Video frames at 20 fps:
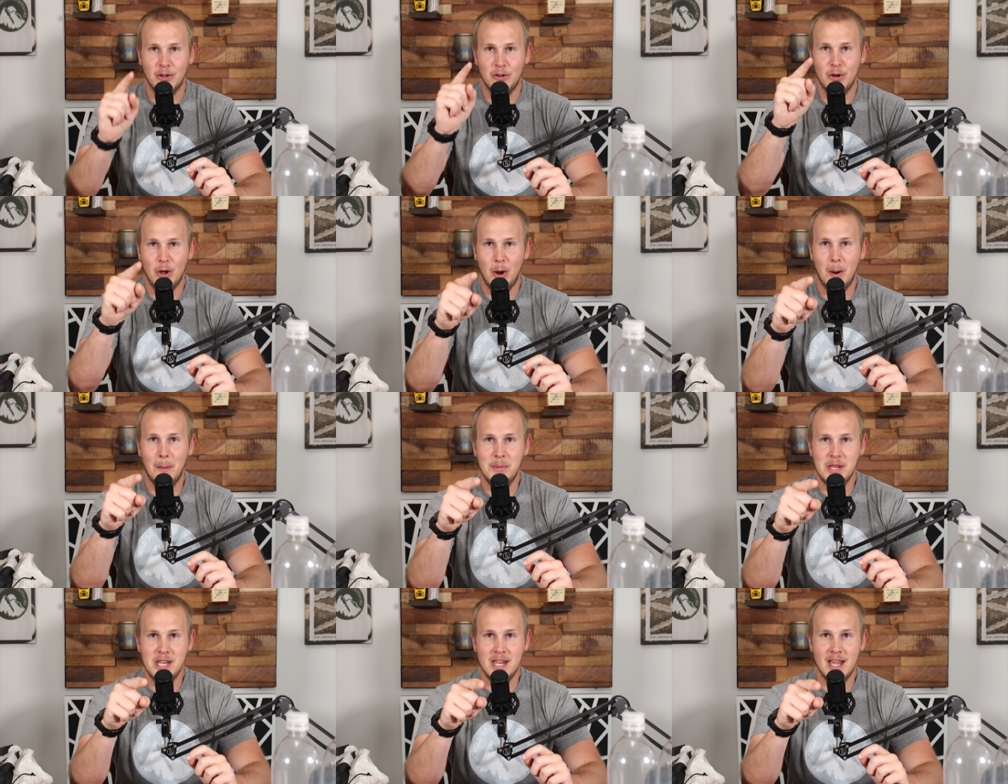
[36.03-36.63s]

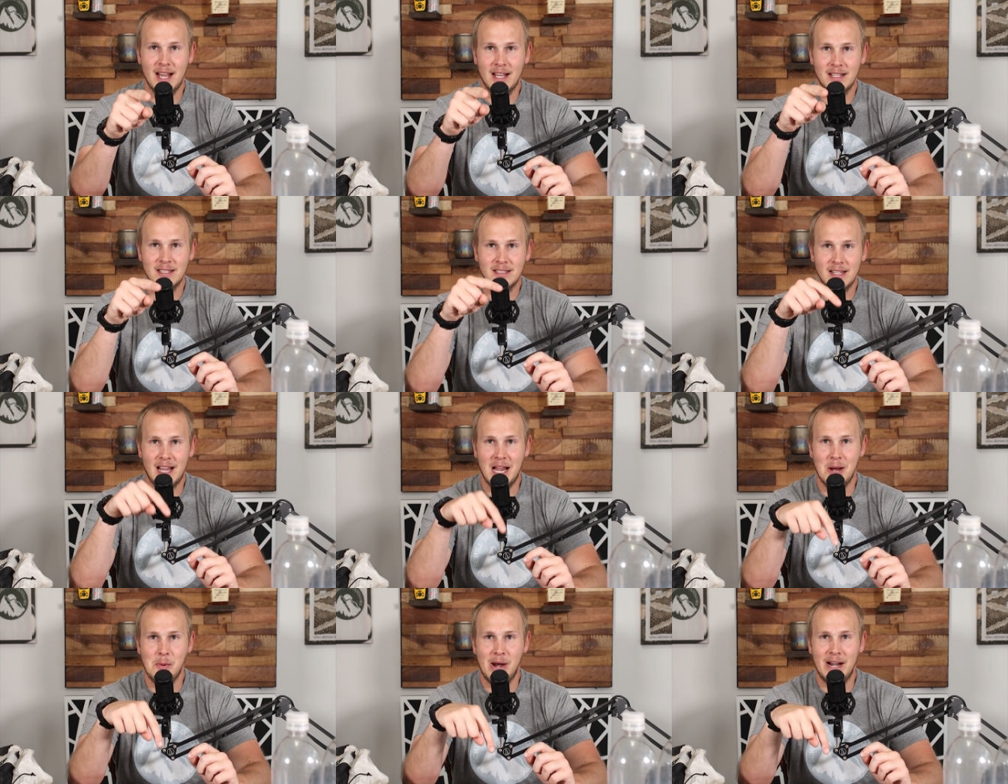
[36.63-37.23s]
No BS.
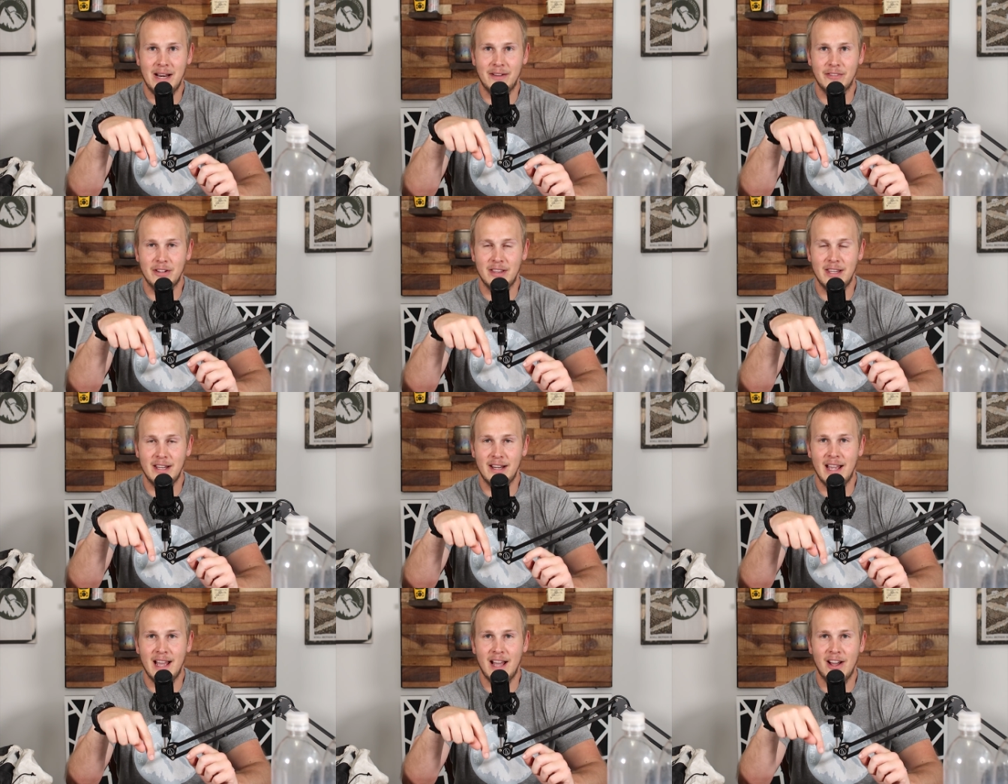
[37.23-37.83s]
I weighed
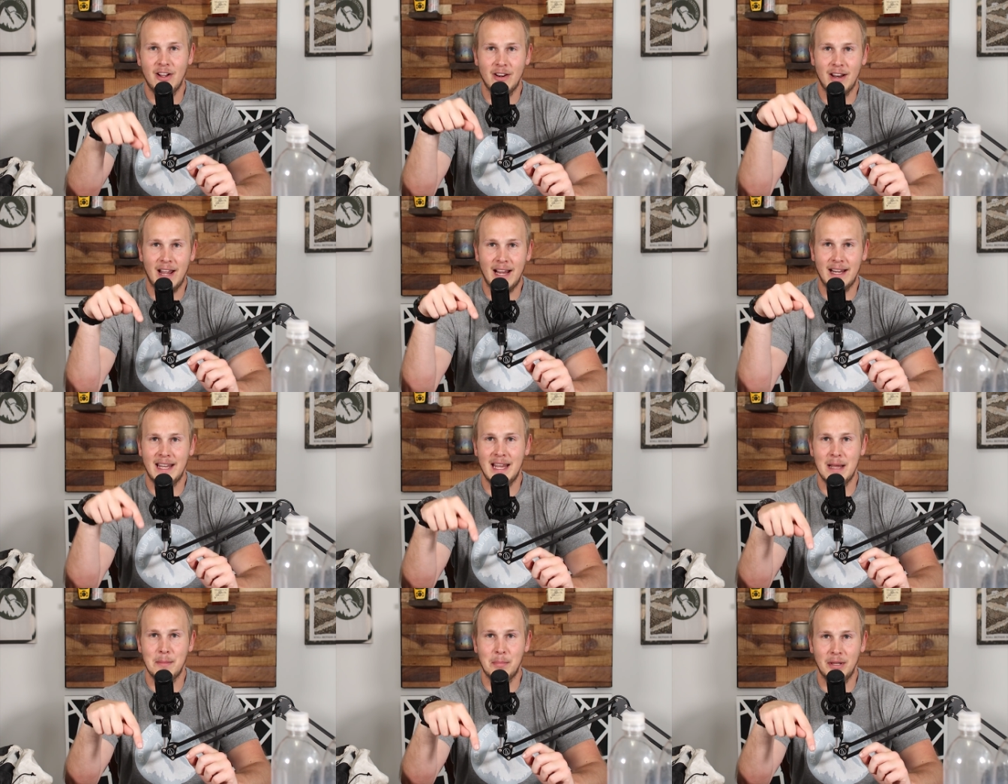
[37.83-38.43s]
everything out. I
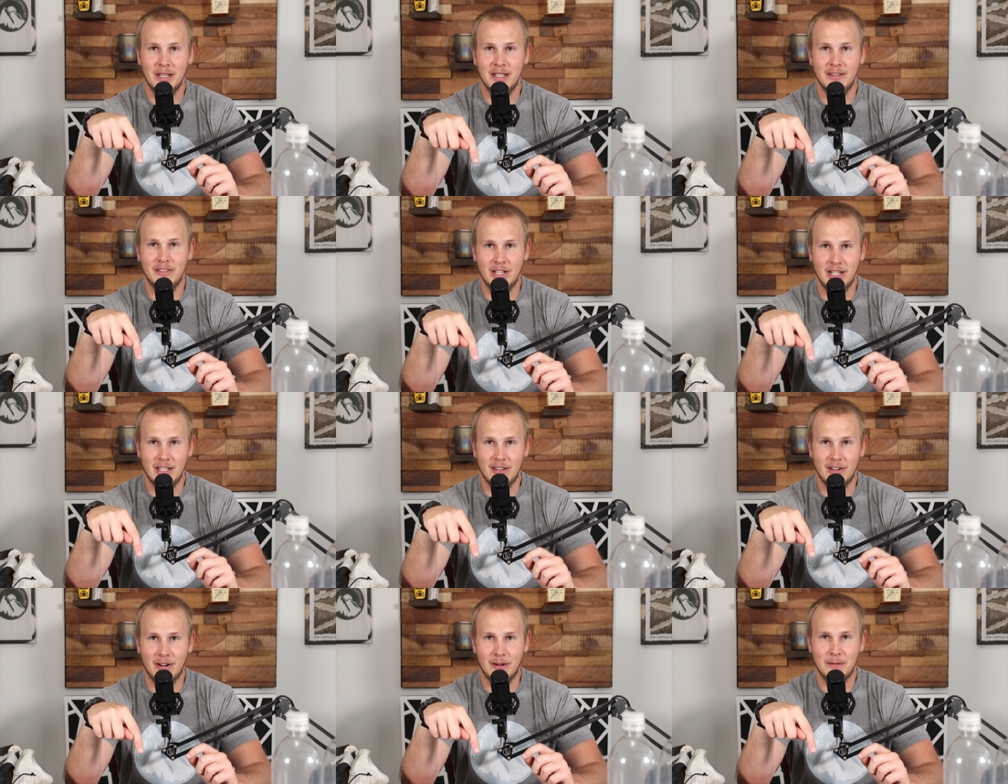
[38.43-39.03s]
can't believe it
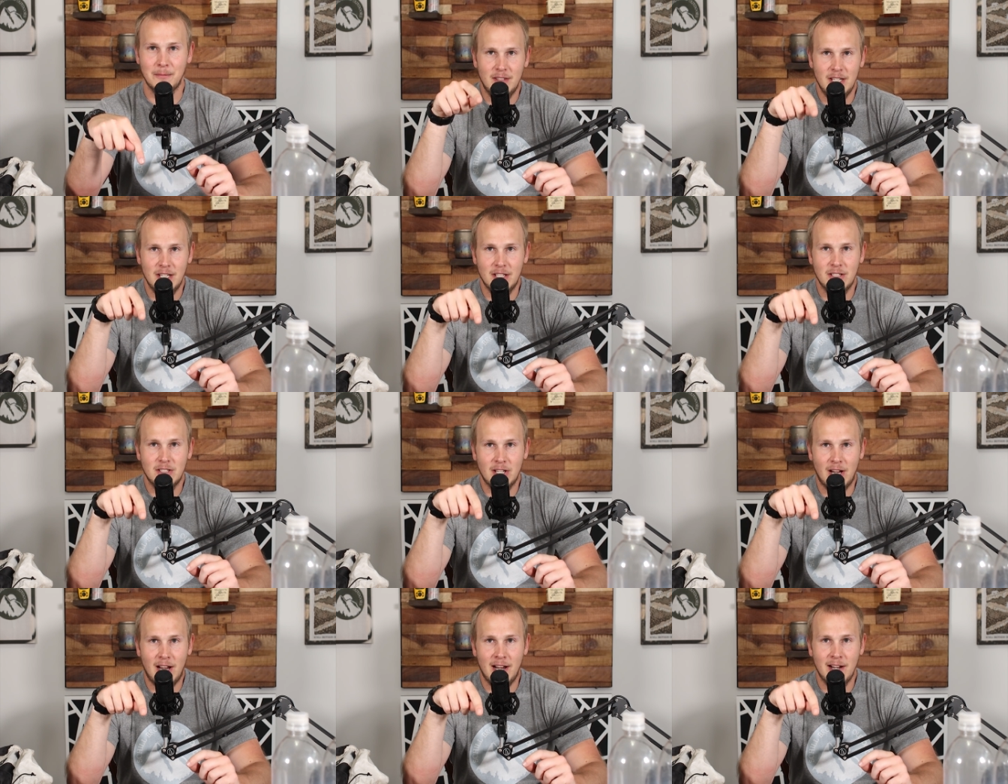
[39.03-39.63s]
either. The
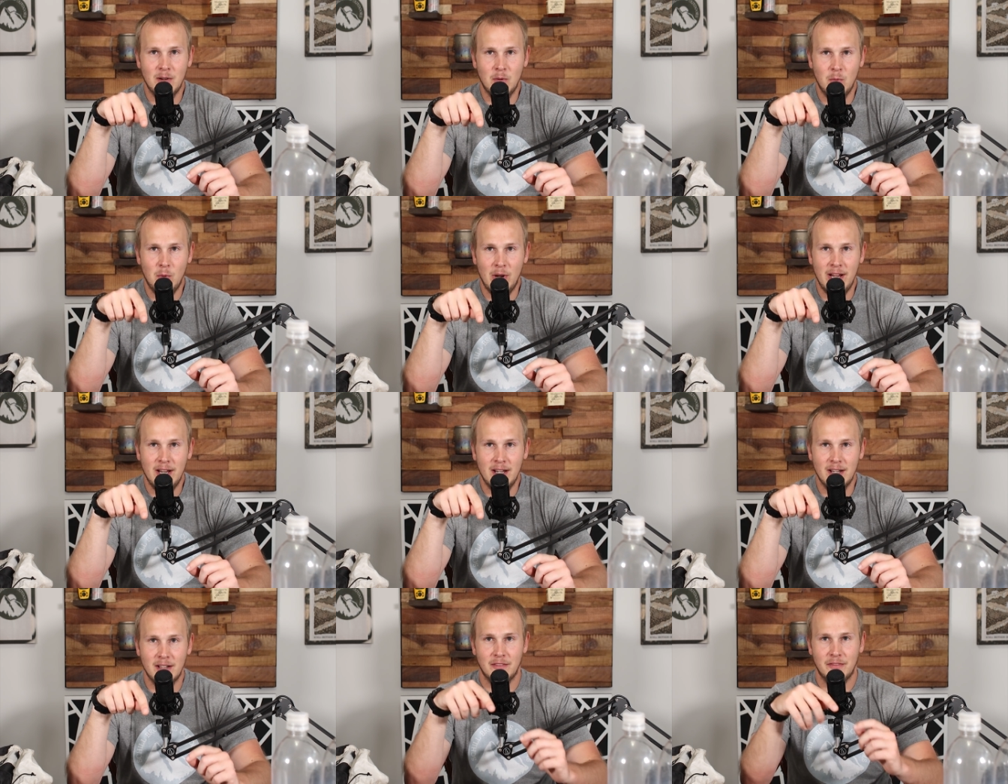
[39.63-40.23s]
entire
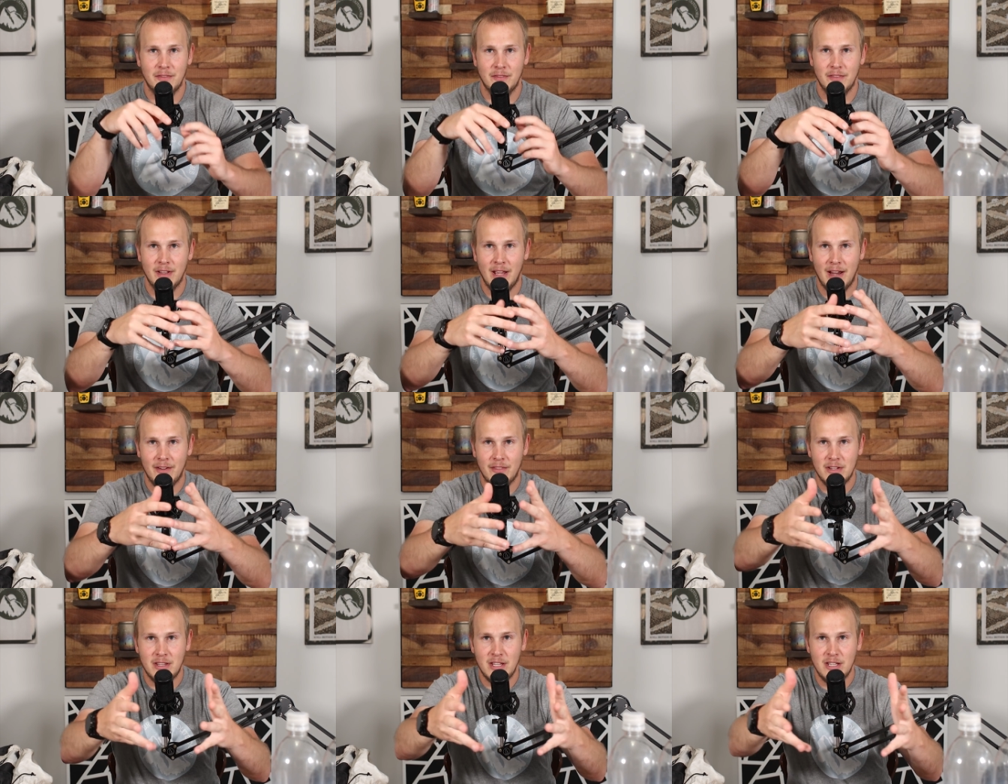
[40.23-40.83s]
weight of
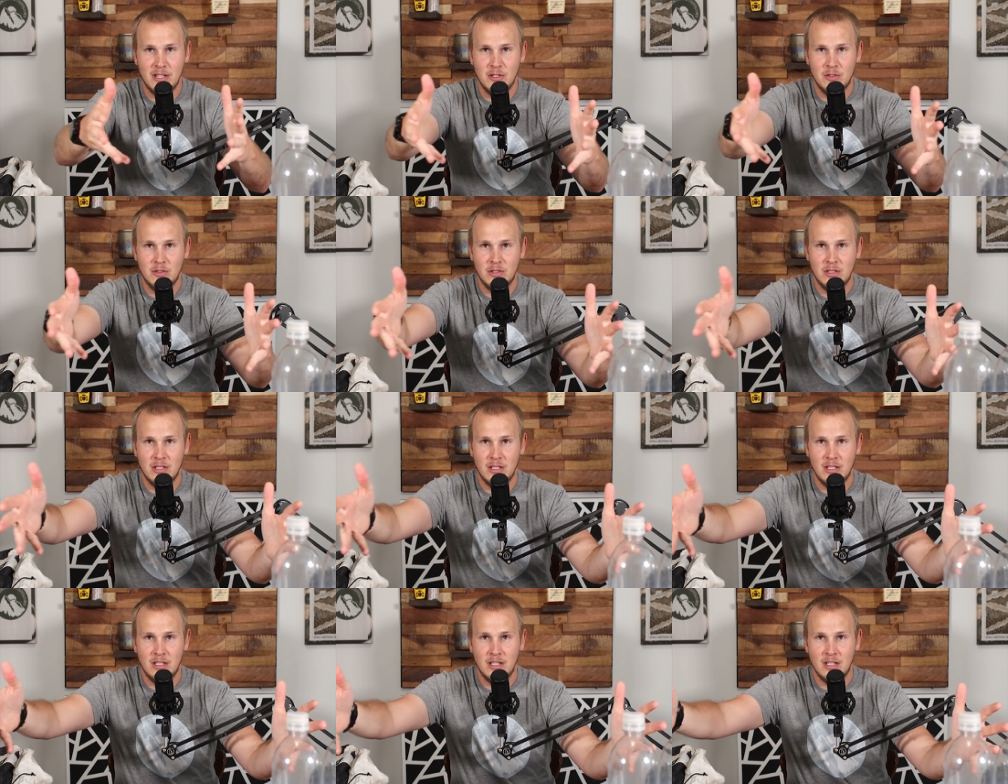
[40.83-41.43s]
everything you
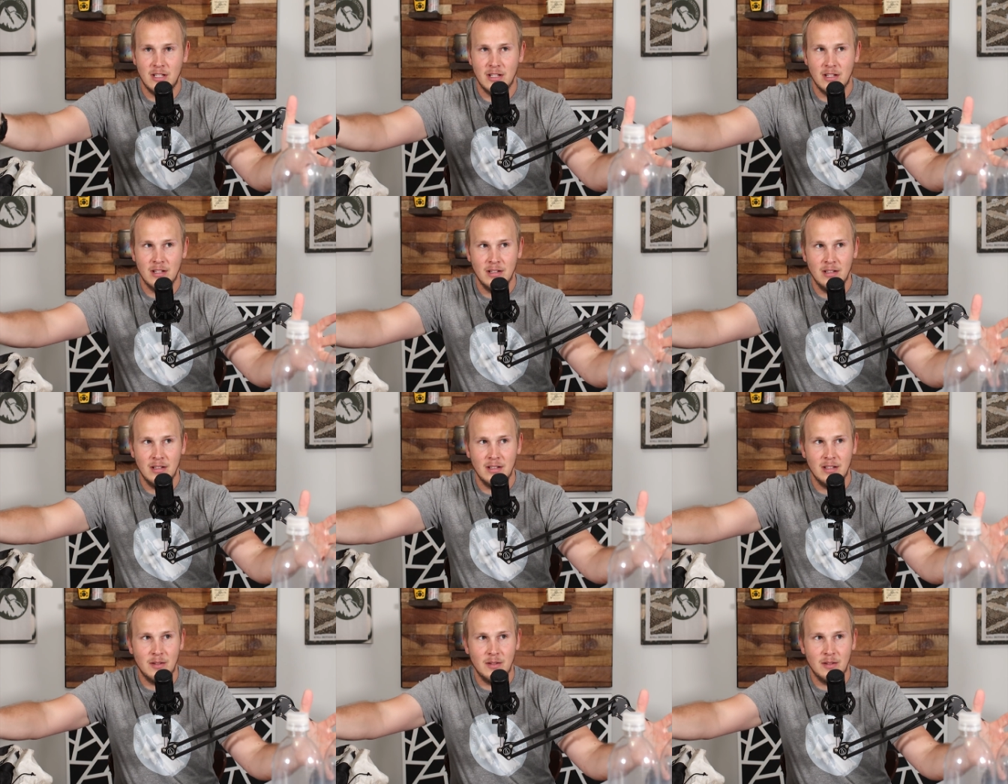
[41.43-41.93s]
see here,